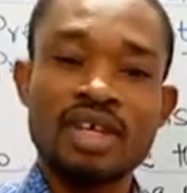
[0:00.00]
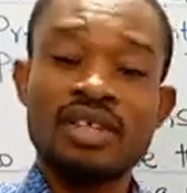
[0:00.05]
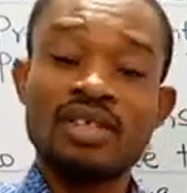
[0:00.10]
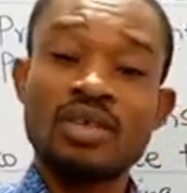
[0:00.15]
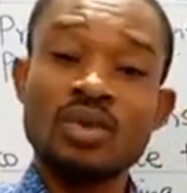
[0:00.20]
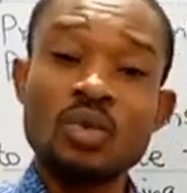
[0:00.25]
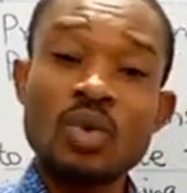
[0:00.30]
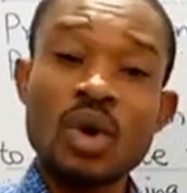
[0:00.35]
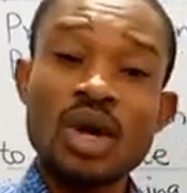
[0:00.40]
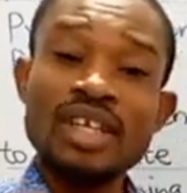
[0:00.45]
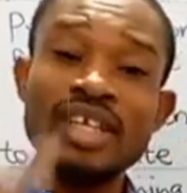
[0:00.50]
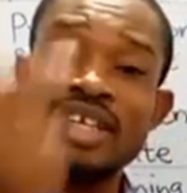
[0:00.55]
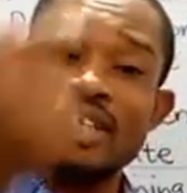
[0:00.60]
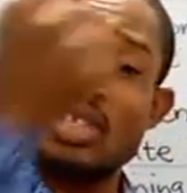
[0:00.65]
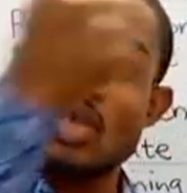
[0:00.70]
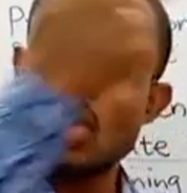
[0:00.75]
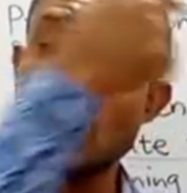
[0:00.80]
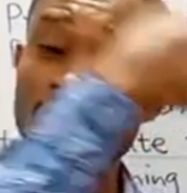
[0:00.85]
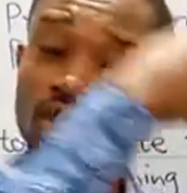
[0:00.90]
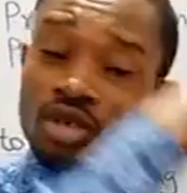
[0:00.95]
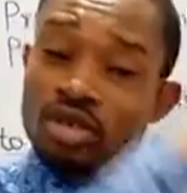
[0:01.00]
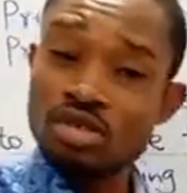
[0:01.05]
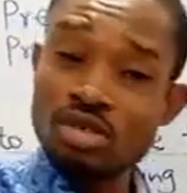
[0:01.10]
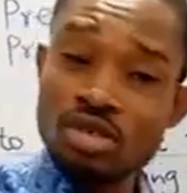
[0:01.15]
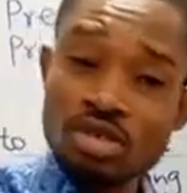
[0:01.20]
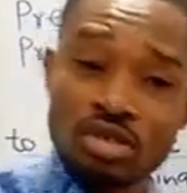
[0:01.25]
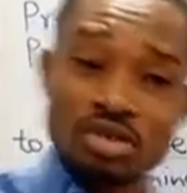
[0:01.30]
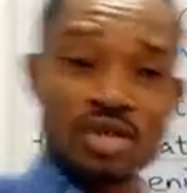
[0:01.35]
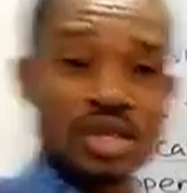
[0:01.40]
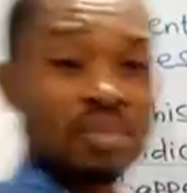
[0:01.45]
The one it's going to
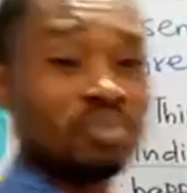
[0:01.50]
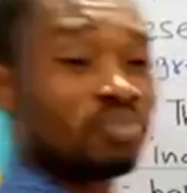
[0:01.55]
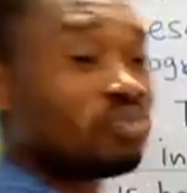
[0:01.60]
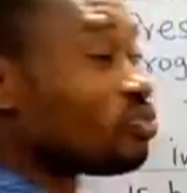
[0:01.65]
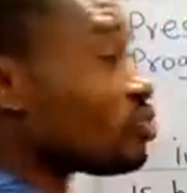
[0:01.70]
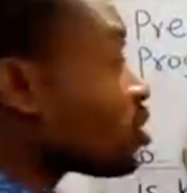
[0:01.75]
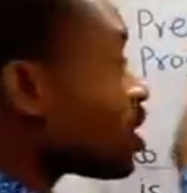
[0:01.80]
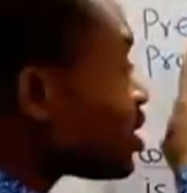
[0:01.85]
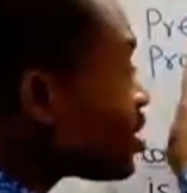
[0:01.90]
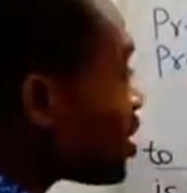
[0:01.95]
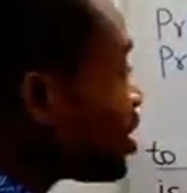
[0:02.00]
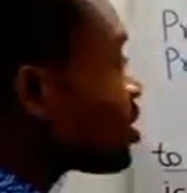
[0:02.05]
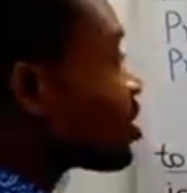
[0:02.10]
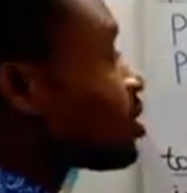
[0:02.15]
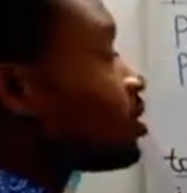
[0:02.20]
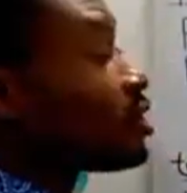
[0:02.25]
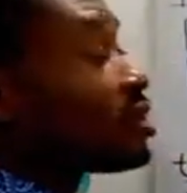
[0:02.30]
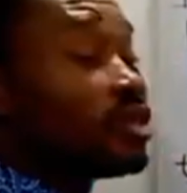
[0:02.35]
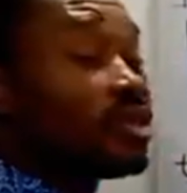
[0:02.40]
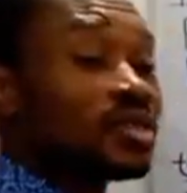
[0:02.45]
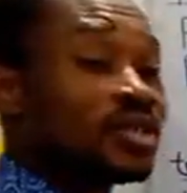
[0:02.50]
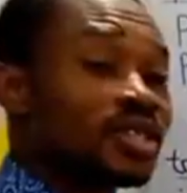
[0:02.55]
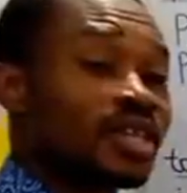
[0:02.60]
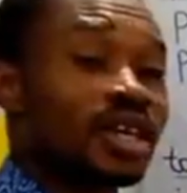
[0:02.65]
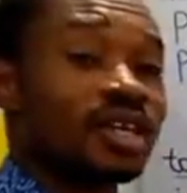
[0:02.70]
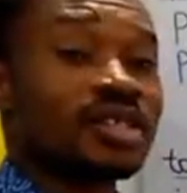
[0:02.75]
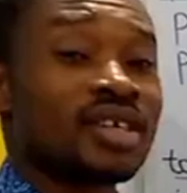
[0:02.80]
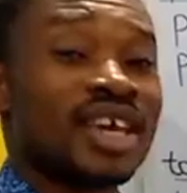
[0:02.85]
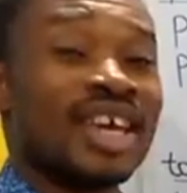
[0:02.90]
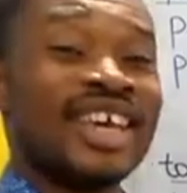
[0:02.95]
use in present continuous
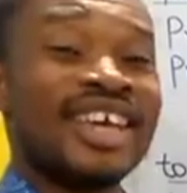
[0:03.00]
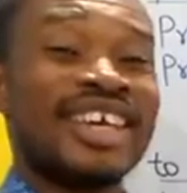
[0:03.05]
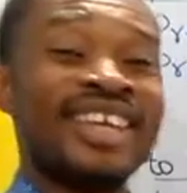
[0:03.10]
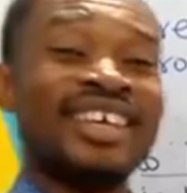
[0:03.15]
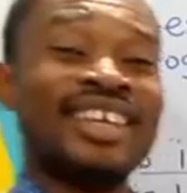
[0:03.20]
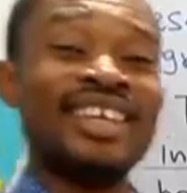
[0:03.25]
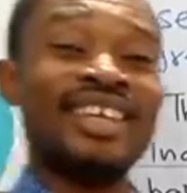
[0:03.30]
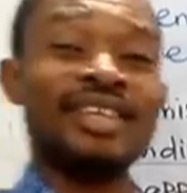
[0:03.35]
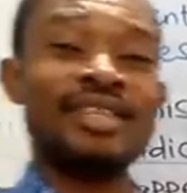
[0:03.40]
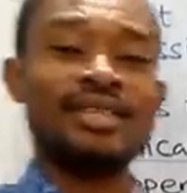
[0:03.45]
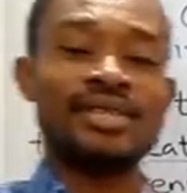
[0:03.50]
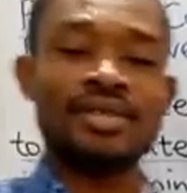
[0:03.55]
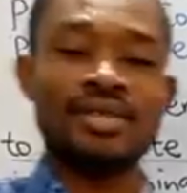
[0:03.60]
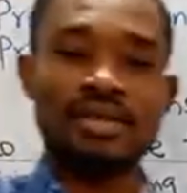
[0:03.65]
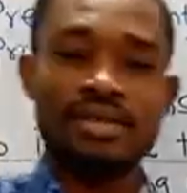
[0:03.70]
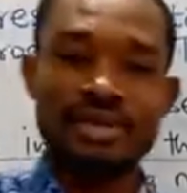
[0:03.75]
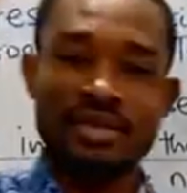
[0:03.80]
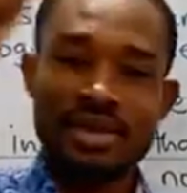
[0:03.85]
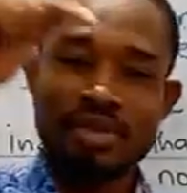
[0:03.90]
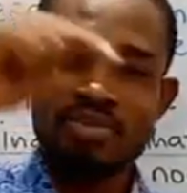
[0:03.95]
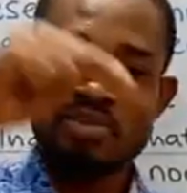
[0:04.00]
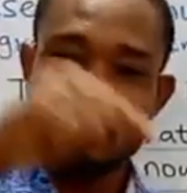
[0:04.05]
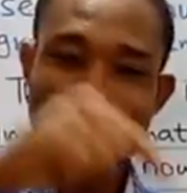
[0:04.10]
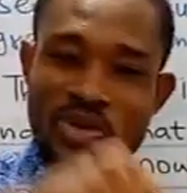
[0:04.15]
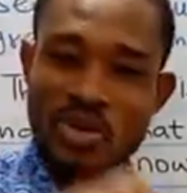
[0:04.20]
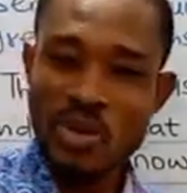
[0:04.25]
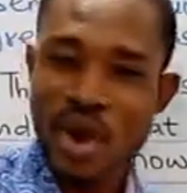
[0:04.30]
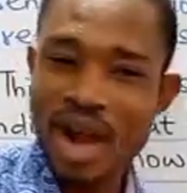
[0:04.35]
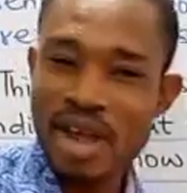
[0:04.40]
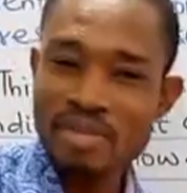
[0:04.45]
tense is
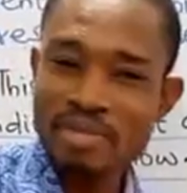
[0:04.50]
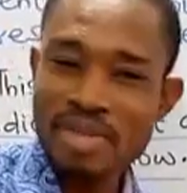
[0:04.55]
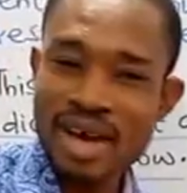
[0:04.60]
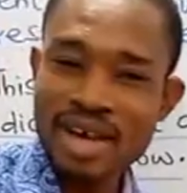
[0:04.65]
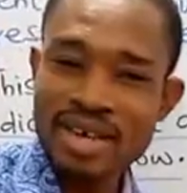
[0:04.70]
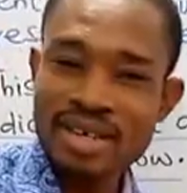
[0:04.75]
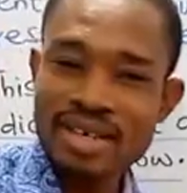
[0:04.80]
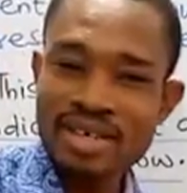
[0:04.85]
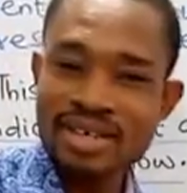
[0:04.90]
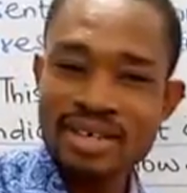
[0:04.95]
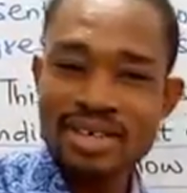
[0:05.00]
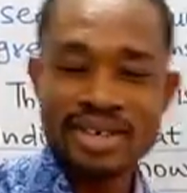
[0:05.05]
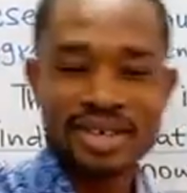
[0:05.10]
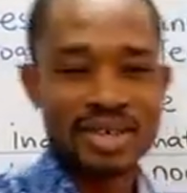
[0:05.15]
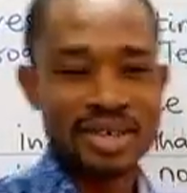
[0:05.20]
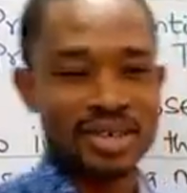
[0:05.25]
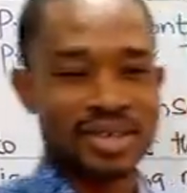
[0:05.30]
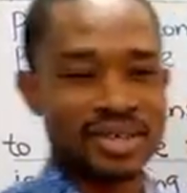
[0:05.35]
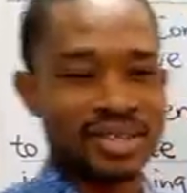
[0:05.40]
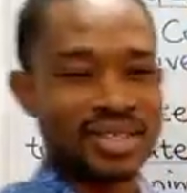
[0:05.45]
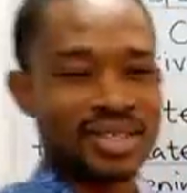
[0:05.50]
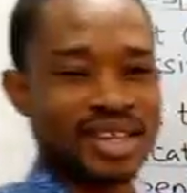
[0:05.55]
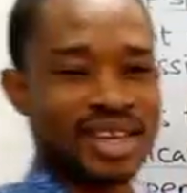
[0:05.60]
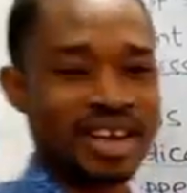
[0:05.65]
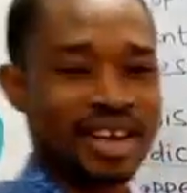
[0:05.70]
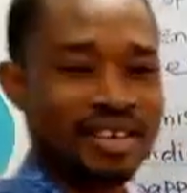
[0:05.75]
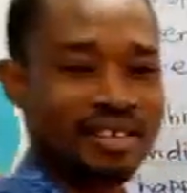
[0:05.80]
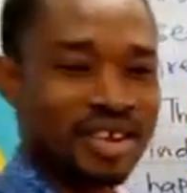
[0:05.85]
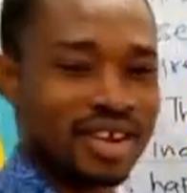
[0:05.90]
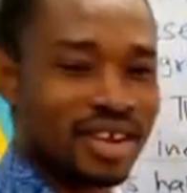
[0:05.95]
primary
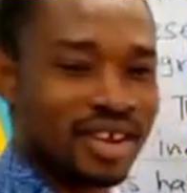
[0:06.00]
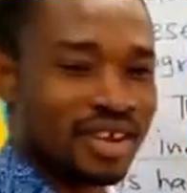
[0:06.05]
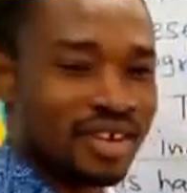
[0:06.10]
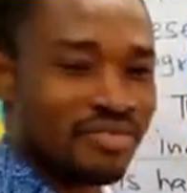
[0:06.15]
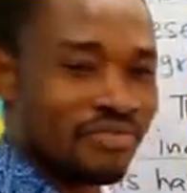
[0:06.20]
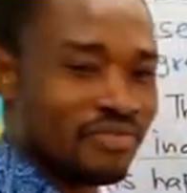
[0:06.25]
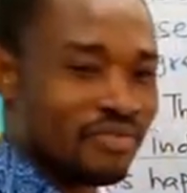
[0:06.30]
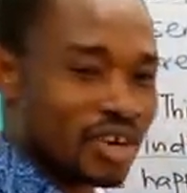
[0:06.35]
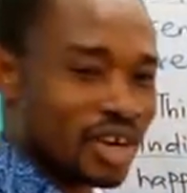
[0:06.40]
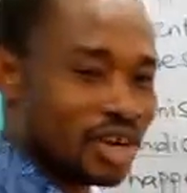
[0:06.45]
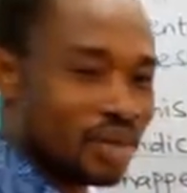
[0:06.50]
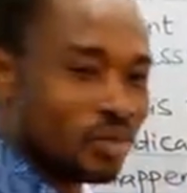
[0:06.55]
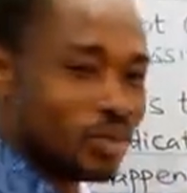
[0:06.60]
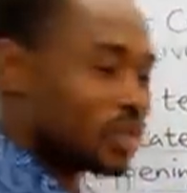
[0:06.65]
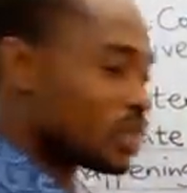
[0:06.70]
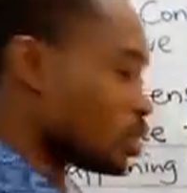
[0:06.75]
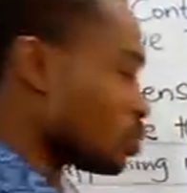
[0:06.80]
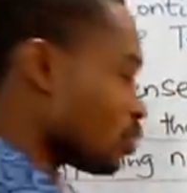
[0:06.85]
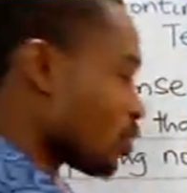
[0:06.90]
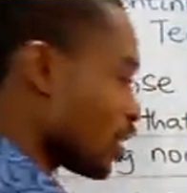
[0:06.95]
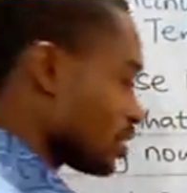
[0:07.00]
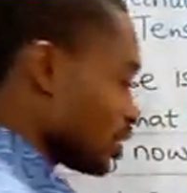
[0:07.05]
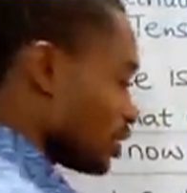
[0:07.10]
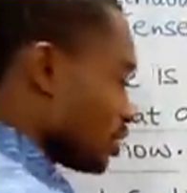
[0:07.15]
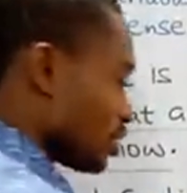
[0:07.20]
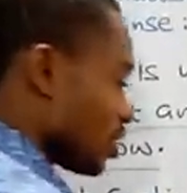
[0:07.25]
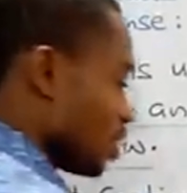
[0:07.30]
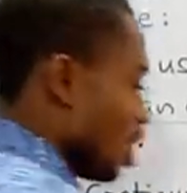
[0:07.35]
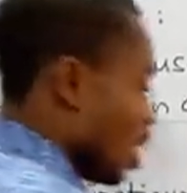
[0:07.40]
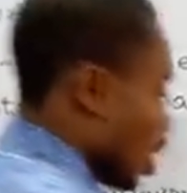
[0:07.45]
auxiliary verb, which is present.